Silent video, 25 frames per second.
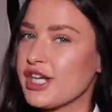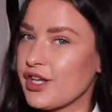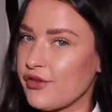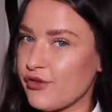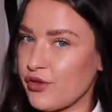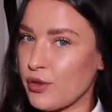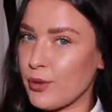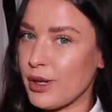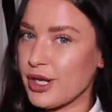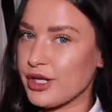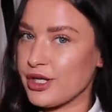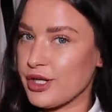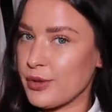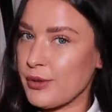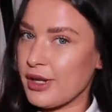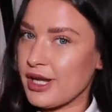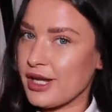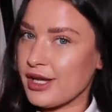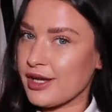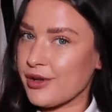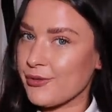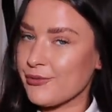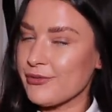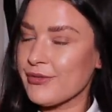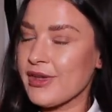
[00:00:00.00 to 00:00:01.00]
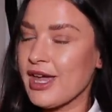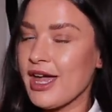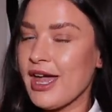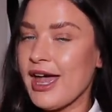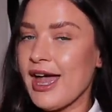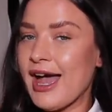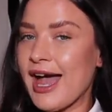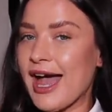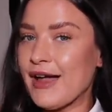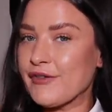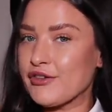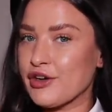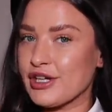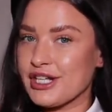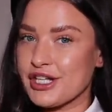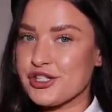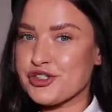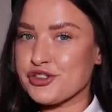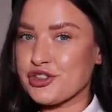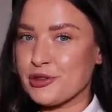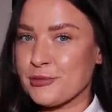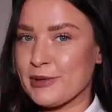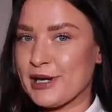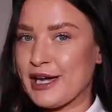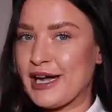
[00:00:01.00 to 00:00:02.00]
If you are new here, I've got an
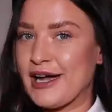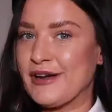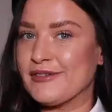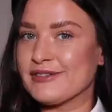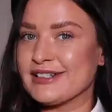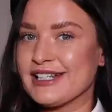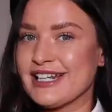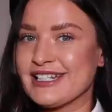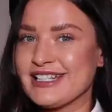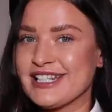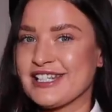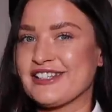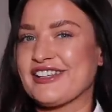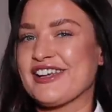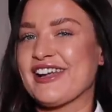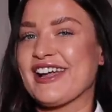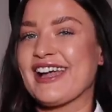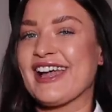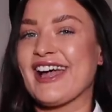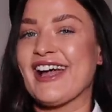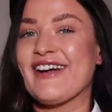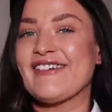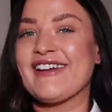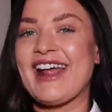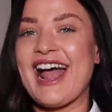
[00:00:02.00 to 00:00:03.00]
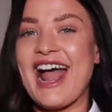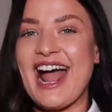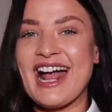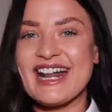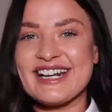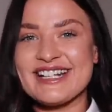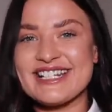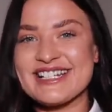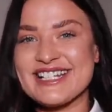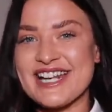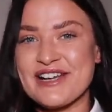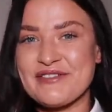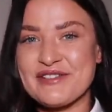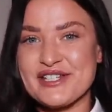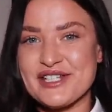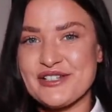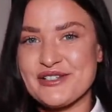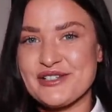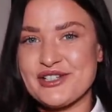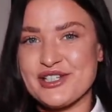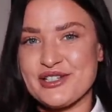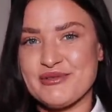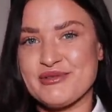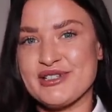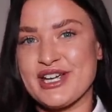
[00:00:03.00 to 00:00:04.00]
Instagram account, a TikTok account, and now a
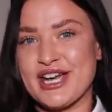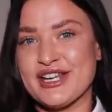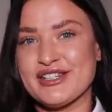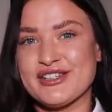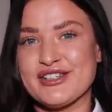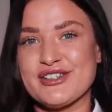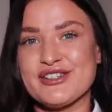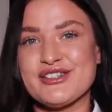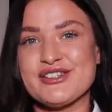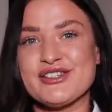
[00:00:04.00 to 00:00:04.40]
YouTube channel.